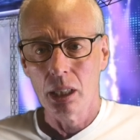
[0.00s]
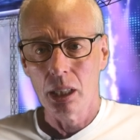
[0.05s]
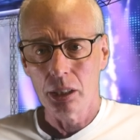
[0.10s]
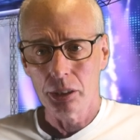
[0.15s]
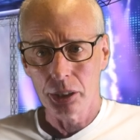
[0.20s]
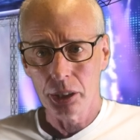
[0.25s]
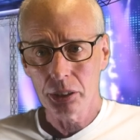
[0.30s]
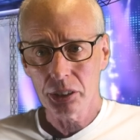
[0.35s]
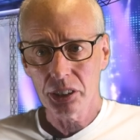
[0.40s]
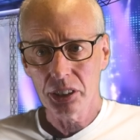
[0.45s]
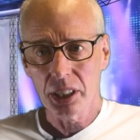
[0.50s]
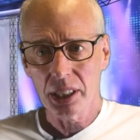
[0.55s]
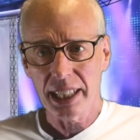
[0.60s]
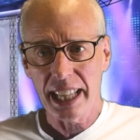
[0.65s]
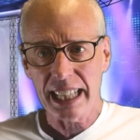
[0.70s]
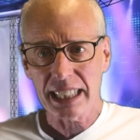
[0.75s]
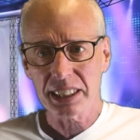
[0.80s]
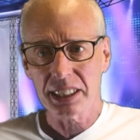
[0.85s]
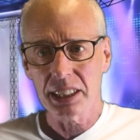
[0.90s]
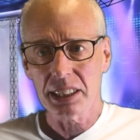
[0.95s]
Using the
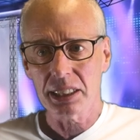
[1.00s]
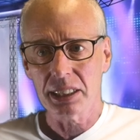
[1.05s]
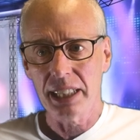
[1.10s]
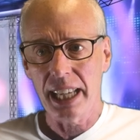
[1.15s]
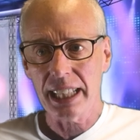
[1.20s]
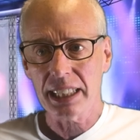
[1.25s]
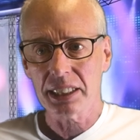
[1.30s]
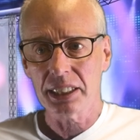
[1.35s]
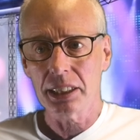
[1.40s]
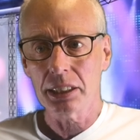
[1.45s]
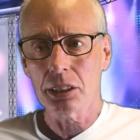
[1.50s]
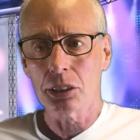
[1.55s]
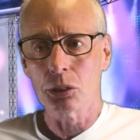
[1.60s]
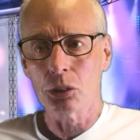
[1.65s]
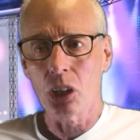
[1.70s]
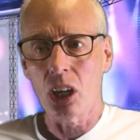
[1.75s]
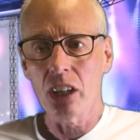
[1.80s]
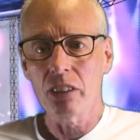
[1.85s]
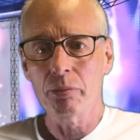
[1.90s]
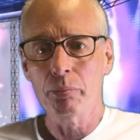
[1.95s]
LexidNexis
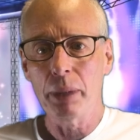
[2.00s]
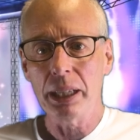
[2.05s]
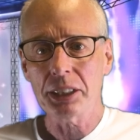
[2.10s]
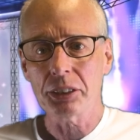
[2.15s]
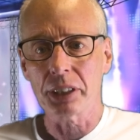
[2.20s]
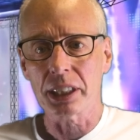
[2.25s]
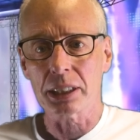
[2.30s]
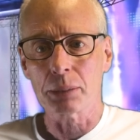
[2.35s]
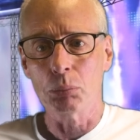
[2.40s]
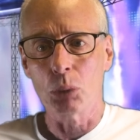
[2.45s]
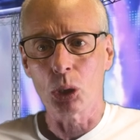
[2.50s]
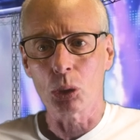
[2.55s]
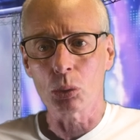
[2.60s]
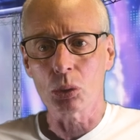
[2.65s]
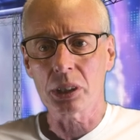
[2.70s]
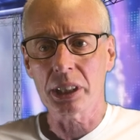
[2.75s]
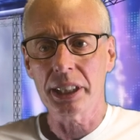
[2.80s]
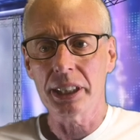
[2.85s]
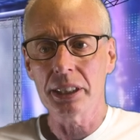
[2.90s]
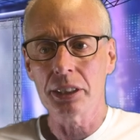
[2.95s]
Drive Metrics model,
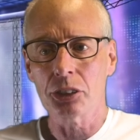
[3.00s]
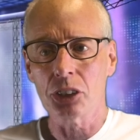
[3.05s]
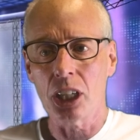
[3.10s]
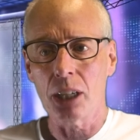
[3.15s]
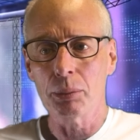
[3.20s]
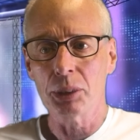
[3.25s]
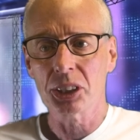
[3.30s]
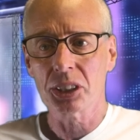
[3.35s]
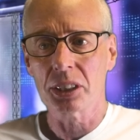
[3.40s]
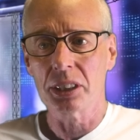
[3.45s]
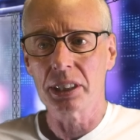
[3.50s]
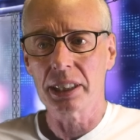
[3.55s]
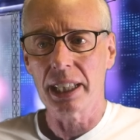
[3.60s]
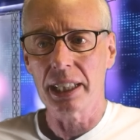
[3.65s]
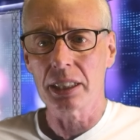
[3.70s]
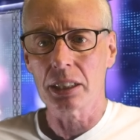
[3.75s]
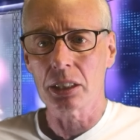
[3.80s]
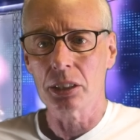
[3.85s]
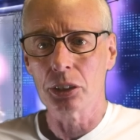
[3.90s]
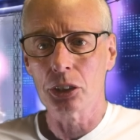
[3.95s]
Kia drivers can get
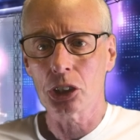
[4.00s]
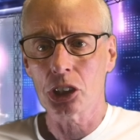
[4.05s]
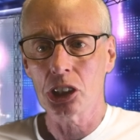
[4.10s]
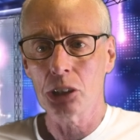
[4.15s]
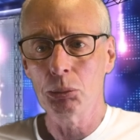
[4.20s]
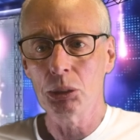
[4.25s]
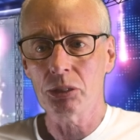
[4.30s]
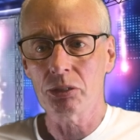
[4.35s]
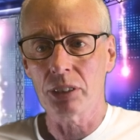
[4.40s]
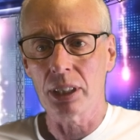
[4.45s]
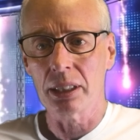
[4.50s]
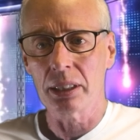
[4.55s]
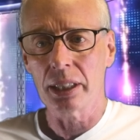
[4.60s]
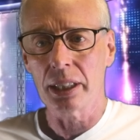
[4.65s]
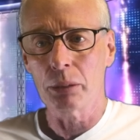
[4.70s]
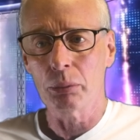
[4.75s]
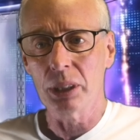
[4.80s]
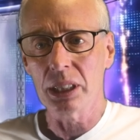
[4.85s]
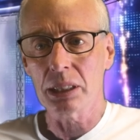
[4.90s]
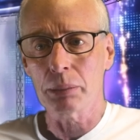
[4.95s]
a consumer-friendly
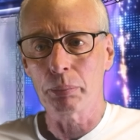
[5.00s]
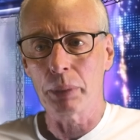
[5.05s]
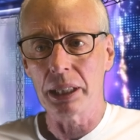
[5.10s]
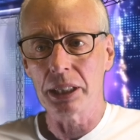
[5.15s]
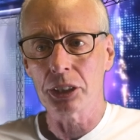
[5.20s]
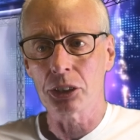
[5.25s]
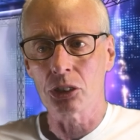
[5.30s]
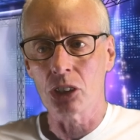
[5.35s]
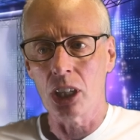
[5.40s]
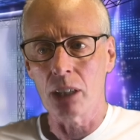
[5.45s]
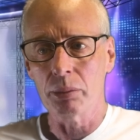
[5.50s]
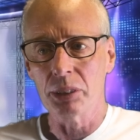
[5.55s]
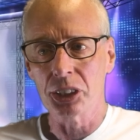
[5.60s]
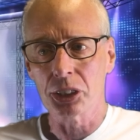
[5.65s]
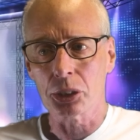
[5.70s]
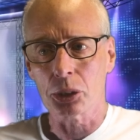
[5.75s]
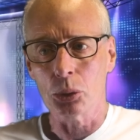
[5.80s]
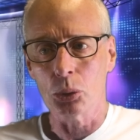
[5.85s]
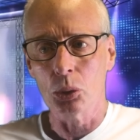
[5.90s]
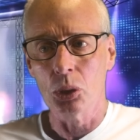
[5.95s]
risk-based driving
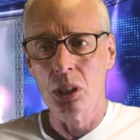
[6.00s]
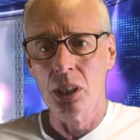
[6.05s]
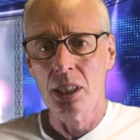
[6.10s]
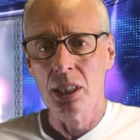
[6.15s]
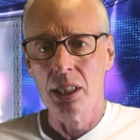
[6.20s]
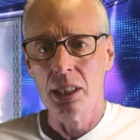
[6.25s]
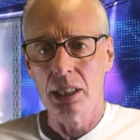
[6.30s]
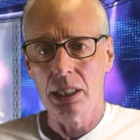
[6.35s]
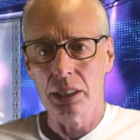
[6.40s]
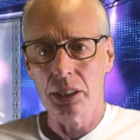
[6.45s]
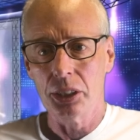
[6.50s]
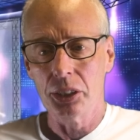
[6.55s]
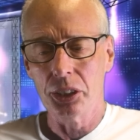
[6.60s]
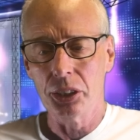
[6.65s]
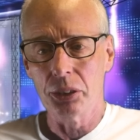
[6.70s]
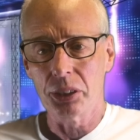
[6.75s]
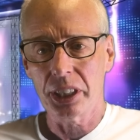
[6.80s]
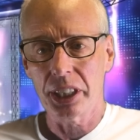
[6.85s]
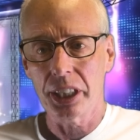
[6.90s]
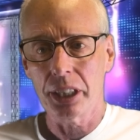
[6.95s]
score in the
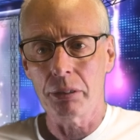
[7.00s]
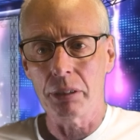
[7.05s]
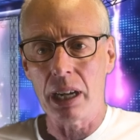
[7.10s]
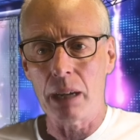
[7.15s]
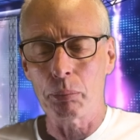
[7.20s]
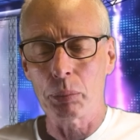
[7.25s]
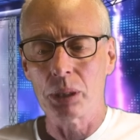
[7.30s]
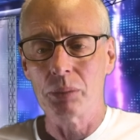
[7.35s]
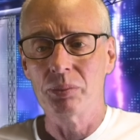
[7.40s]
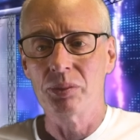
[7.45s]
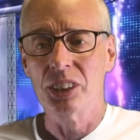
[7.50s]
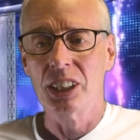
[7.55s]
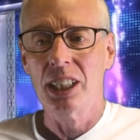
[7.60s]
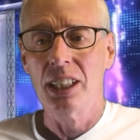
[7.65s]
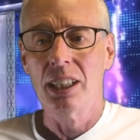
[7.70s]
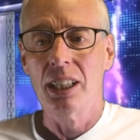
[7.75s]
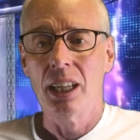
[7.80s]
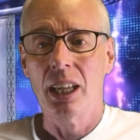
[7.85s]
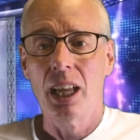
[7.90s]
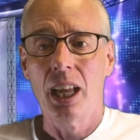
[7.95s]
new Kia app.
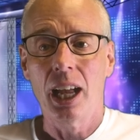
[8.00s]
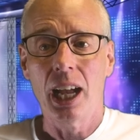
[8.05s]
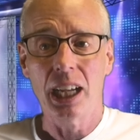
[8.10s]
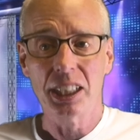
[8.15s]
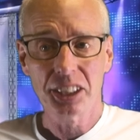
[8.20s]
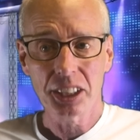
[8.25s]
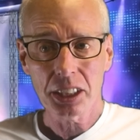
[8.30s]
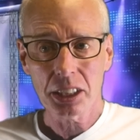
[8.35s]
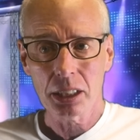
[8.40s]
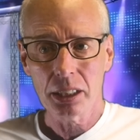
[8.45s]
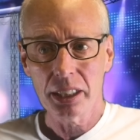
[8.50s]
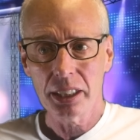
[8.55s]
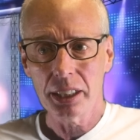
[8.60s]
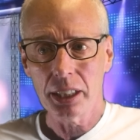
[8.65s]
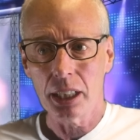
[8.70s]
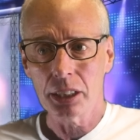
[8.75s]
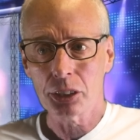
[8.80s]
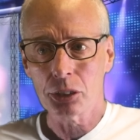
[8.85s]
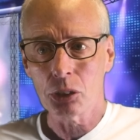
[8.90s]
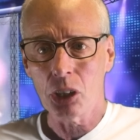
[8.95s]
Additionally,
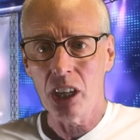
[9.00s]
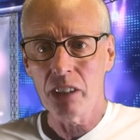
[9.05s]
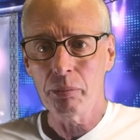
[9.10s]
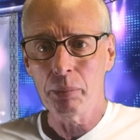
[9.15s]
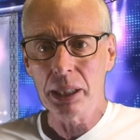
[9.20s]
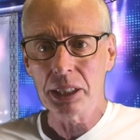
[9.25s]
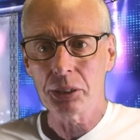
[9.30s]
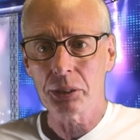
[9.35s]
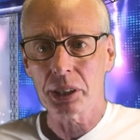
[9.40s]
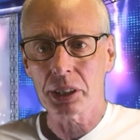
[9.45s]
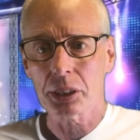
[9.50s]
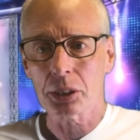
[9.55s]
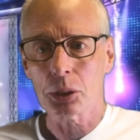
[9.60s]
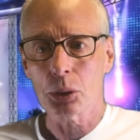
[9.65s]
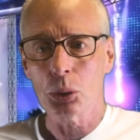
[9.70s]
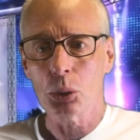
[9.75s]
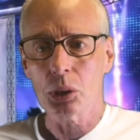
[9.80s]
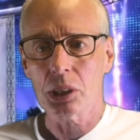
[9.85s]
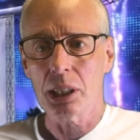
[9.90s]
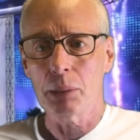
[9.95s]
a Drive Metrics
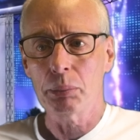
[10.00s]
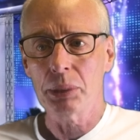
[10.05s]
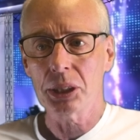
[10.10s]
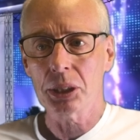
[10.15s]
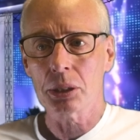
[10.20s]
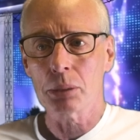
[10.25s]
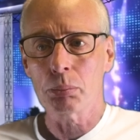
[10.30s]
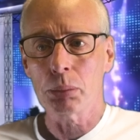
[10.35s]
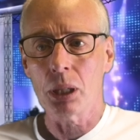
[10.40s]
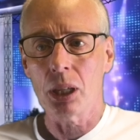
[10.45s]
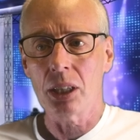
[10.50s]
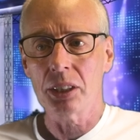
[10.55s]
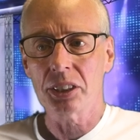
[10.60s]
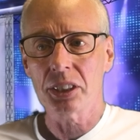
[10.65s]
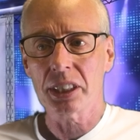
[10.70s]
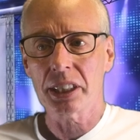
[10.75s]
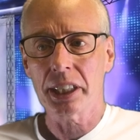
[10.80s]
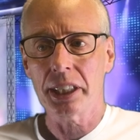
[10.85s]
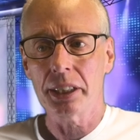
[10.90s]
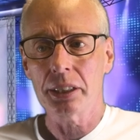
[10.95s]
score can be supplied to
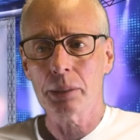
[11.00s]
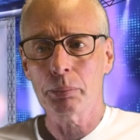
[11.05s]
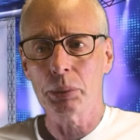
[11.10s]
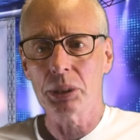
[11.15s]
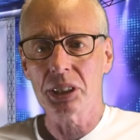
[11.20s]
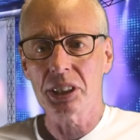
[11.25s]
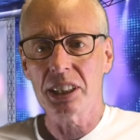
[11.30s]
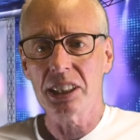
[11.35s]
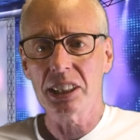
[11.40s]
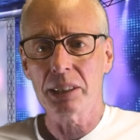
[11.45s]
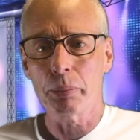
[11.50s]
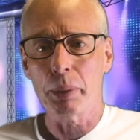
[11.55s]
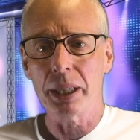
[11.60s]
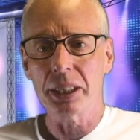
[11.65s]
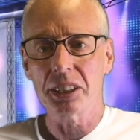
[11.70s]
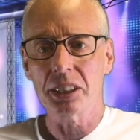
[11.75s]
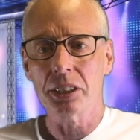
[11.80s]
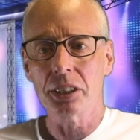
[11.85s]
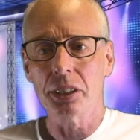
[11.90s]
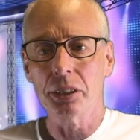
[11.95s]
Kia's
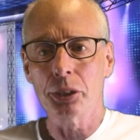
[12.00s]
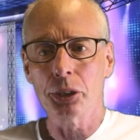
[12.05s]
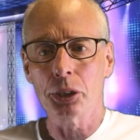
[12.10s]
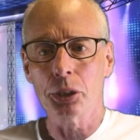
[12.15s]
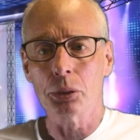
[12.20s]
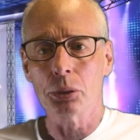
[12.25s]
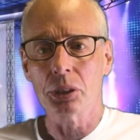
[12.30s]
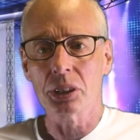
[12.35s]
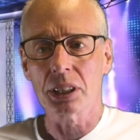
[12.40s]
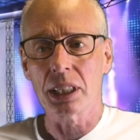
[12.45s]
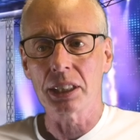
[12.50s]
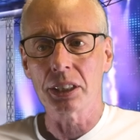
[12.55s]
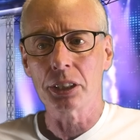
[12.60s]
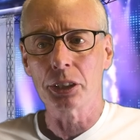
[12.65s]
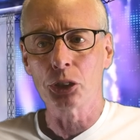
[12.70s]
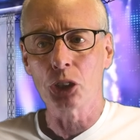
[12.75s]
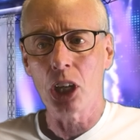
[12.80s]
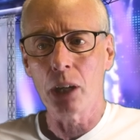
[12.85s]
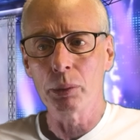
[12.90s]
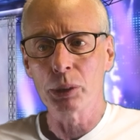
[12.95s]
participating insurers at the
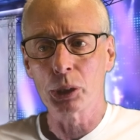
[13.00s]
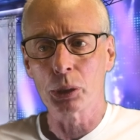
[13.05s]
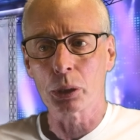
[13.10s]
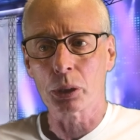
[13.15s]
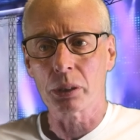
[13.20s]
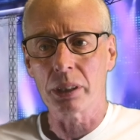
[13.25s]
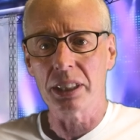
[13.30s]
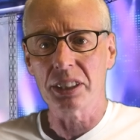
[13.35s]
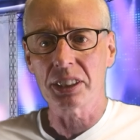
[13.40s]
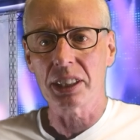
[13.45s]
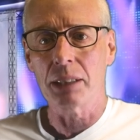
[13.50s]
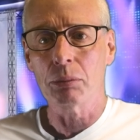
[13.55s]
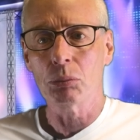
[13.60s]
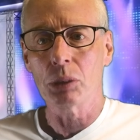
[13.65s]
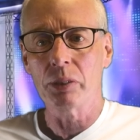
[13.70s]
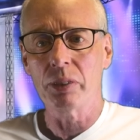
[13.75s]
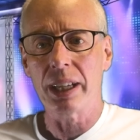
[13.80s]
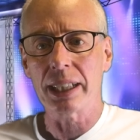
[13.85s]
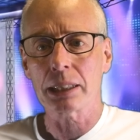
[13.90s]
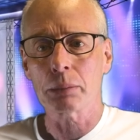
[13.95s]
driver's request and
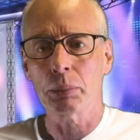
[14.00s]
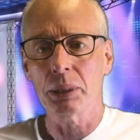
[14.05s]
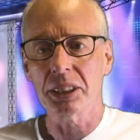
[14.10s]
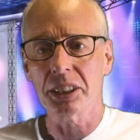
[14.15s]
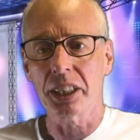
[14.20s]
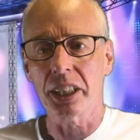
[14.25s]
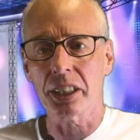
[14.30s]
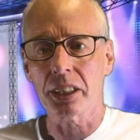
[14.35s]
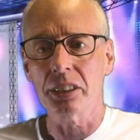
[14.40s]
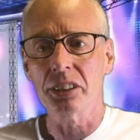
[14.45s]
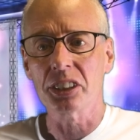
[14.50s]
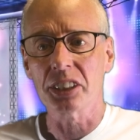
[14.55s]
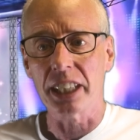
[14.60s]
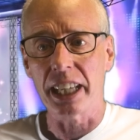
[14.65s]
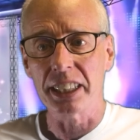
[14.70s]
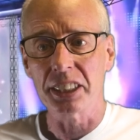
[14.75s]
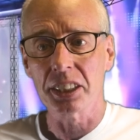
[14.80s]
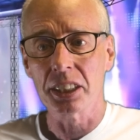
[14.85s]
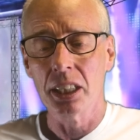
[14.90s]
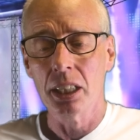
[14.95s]
with explicit
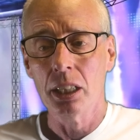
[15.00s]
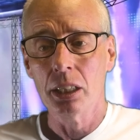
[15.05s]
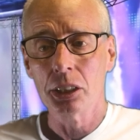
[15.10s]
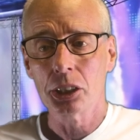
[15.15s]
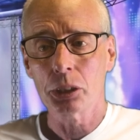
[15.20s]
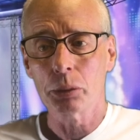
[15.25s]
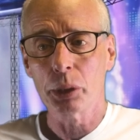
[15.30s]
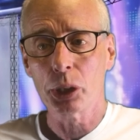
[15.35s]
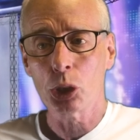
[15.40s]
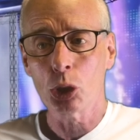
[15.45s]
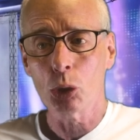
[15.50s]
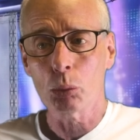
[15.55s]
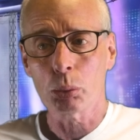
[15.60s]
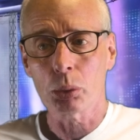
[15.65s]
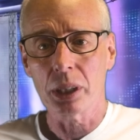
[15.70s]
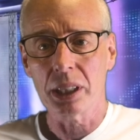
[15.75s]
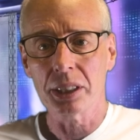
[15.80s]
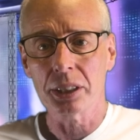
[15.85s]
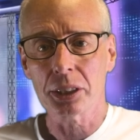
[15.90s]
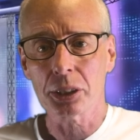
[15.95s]
consent to
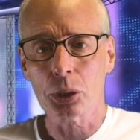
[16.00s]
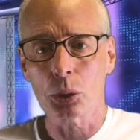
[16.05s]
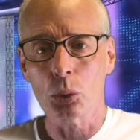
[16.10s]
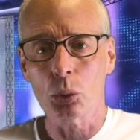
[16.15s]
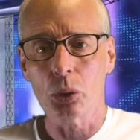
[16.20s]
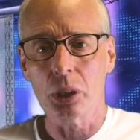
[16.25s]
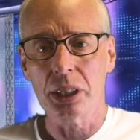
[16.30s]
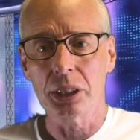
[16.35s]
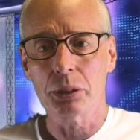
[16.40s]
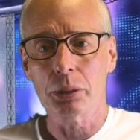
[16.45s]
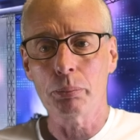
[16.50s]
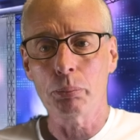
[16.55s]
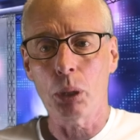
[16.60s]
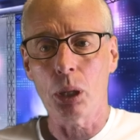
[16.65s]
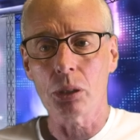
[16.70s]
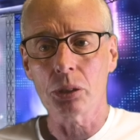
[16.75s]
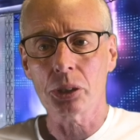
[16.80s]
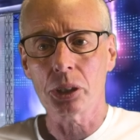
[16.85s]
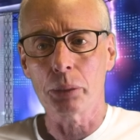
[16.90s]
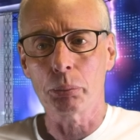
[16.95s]
incorporate the score into
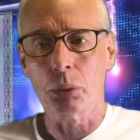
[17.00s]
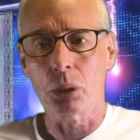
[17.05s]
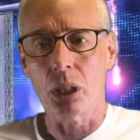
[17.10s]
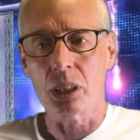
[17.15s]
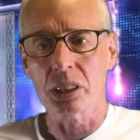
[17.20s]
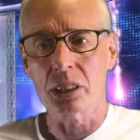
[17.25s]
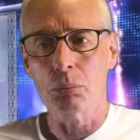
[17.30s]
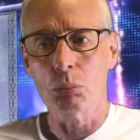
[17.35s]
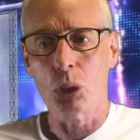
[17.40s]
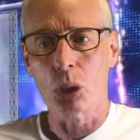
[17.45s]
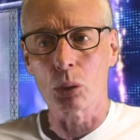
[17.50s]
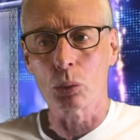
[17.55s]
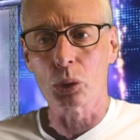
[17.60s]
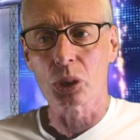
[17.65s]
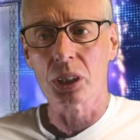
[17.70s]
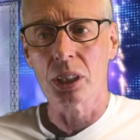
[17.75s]
policy pricing models,